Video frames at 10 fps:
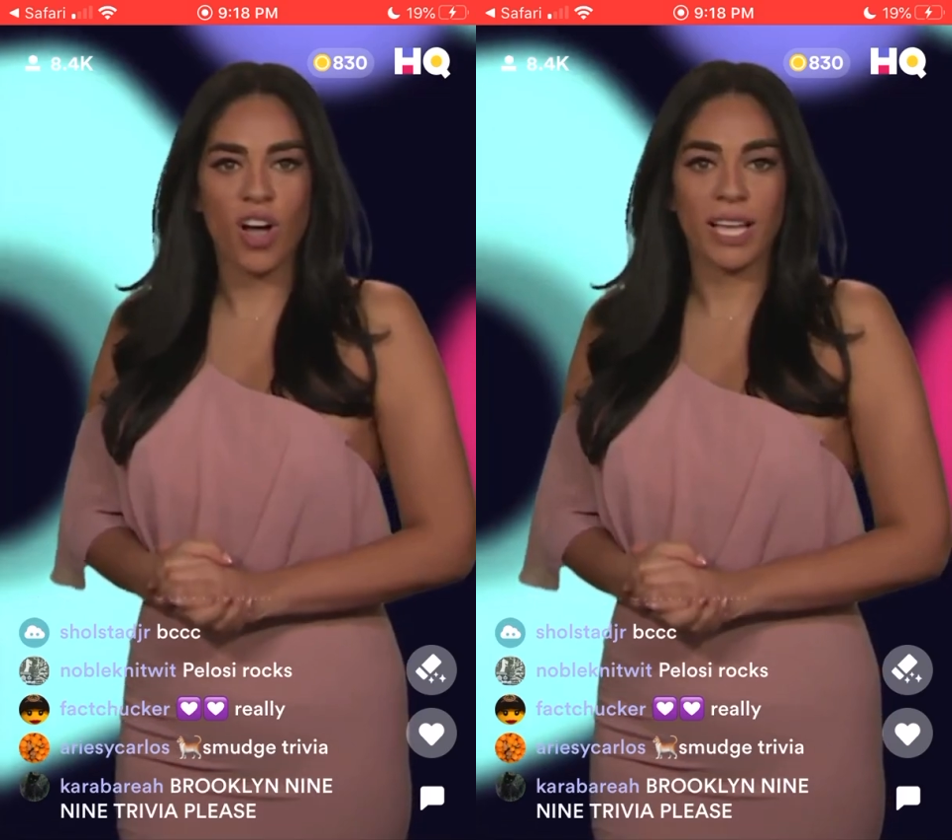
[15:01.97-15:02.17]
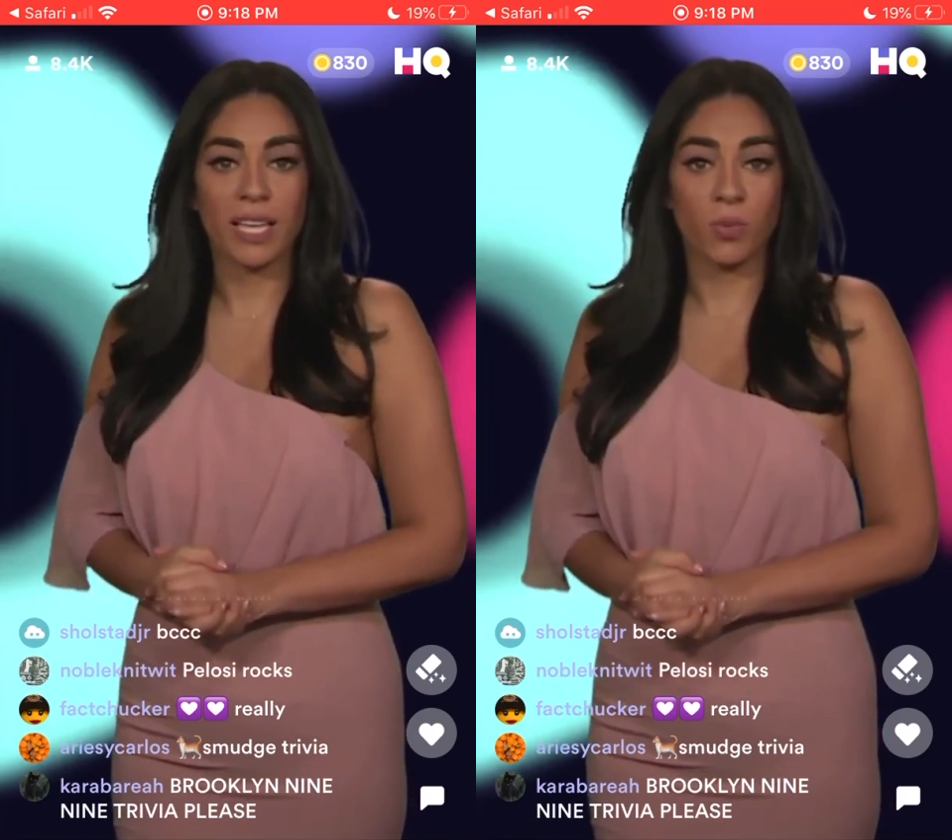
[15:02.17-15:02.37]

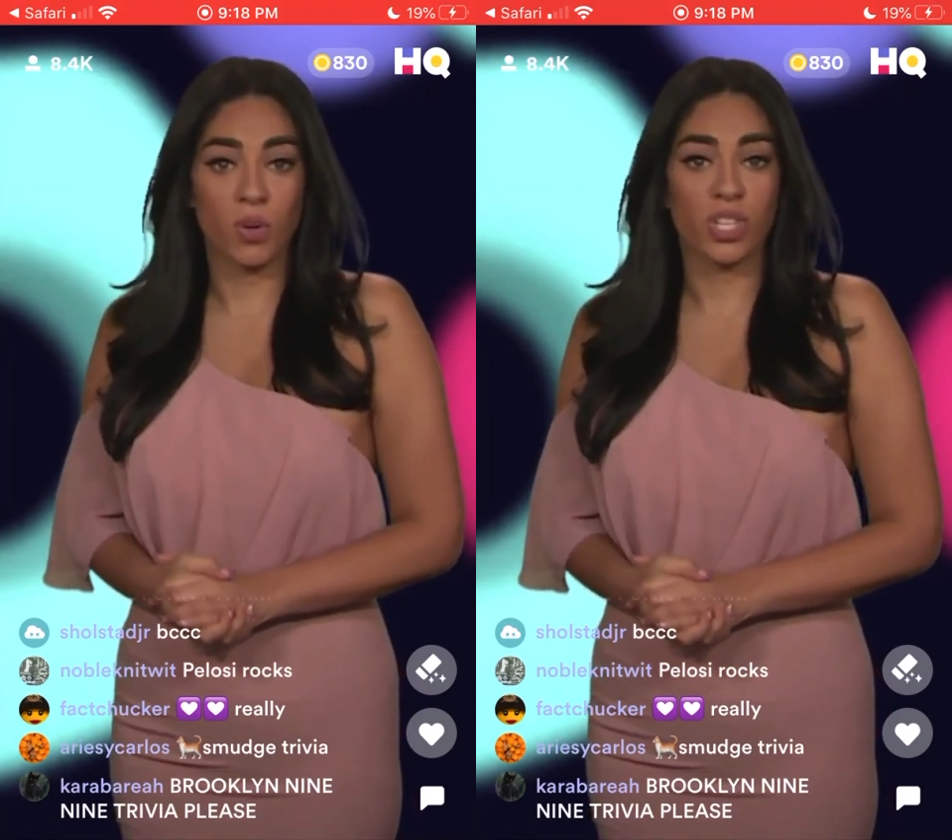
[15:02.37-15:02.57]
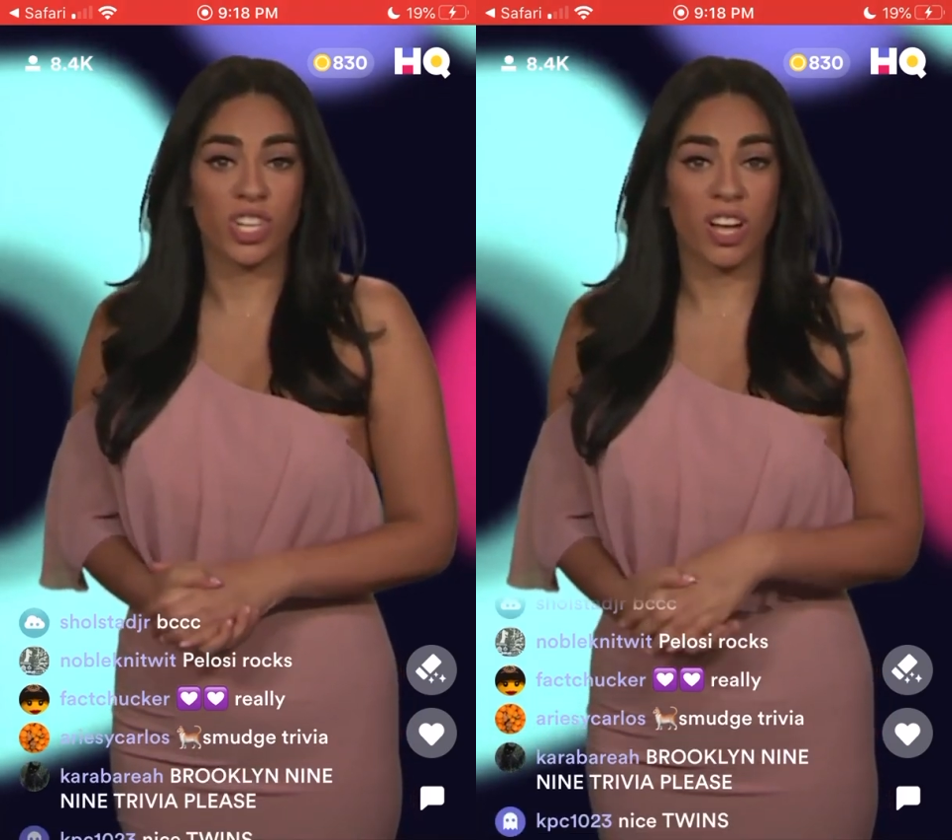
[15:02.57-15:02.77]
and a
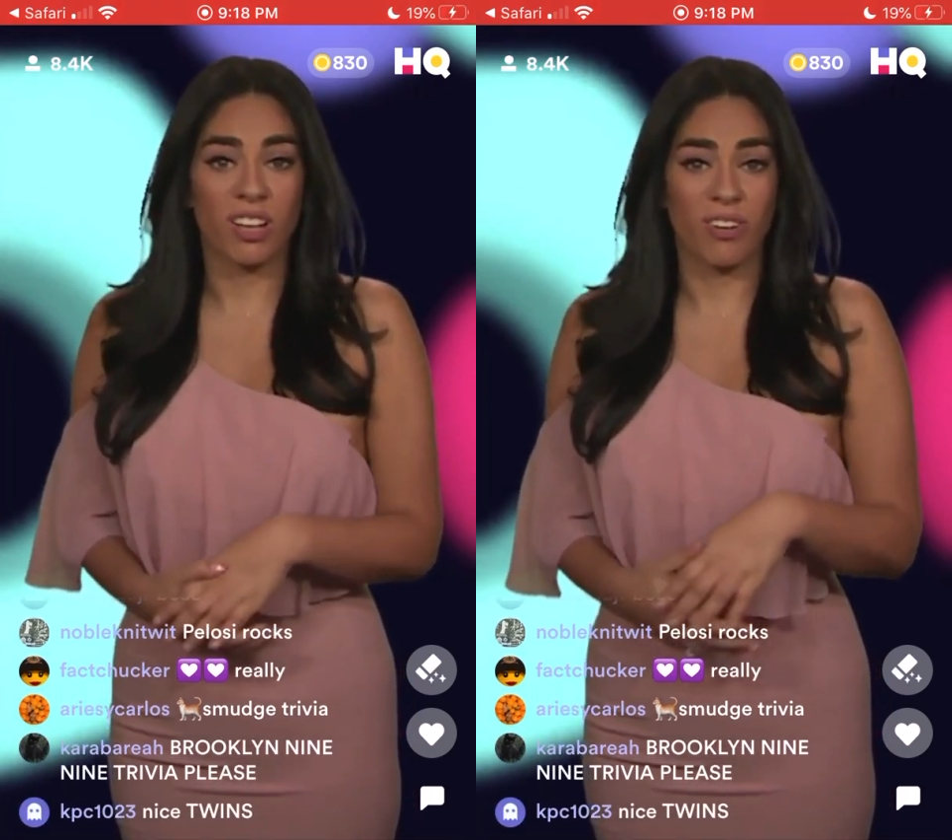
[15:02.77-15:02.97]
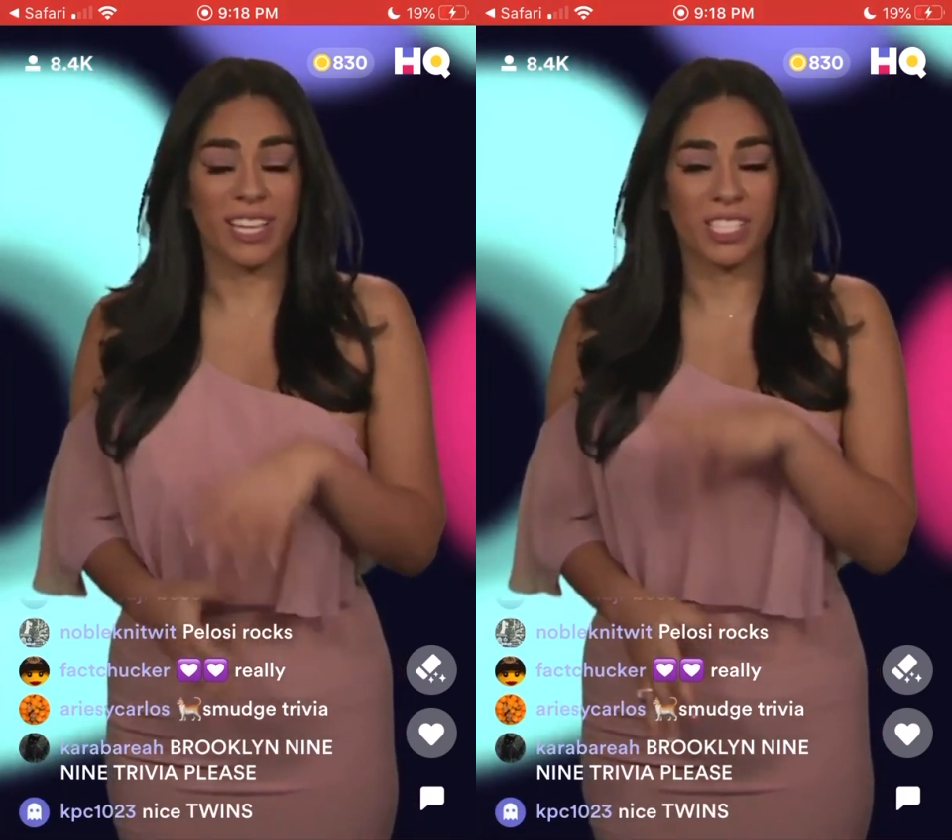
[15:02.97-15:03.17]

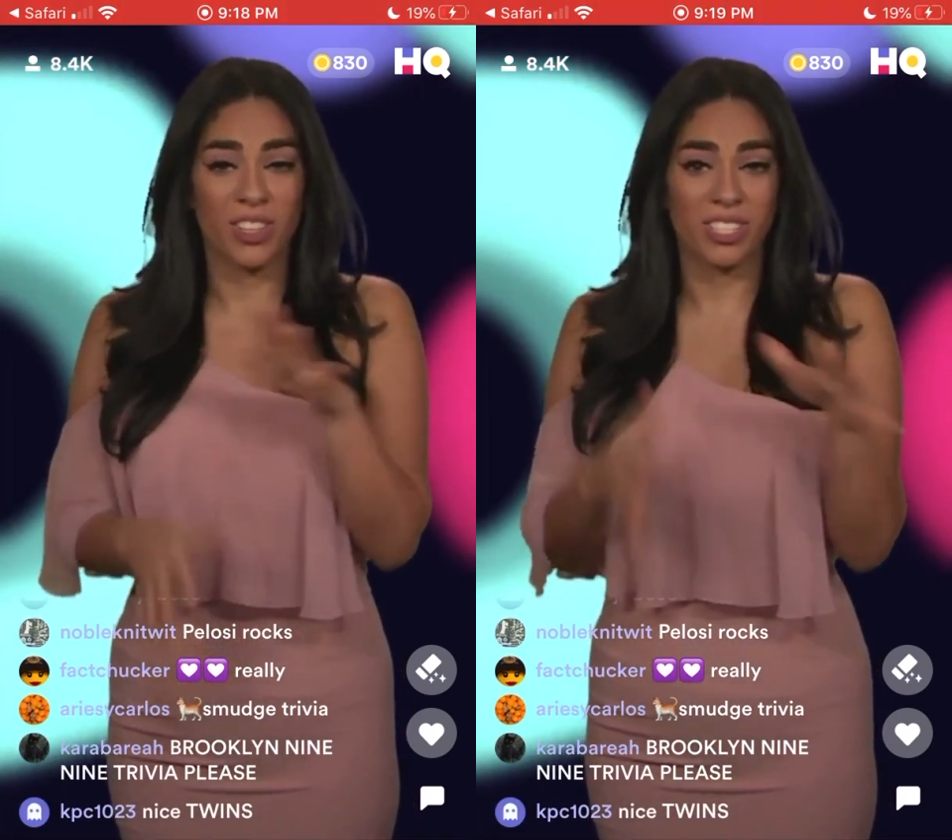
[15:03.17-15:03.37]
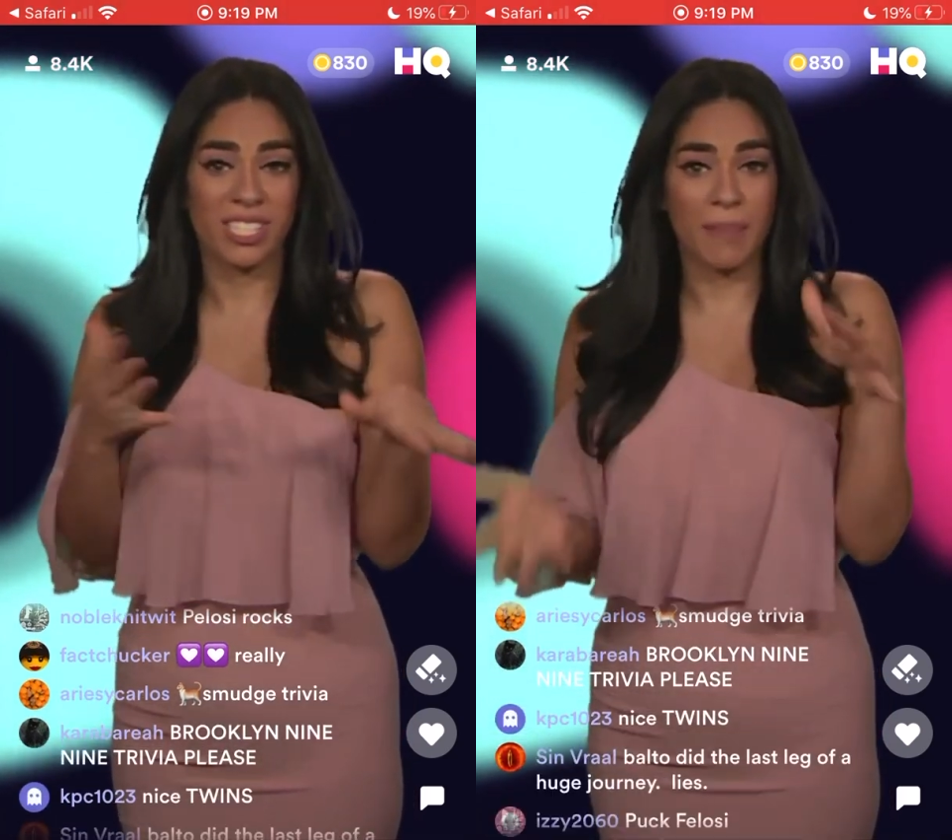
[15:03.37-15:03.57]
woodchuck are actually
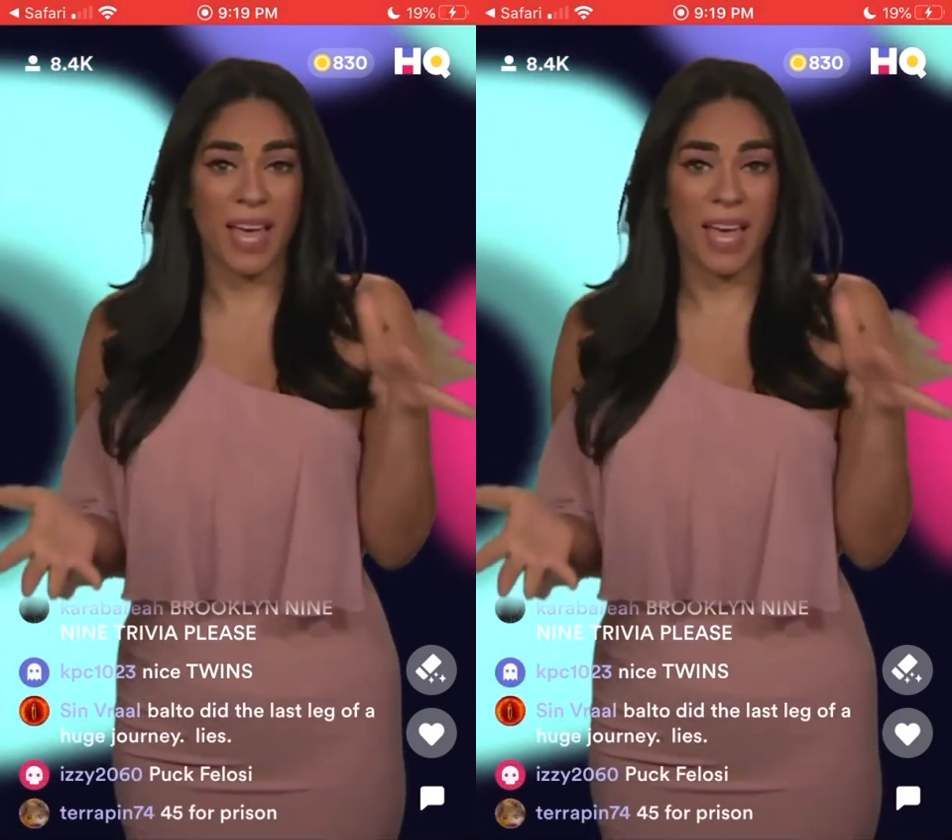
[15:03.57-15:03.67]
the same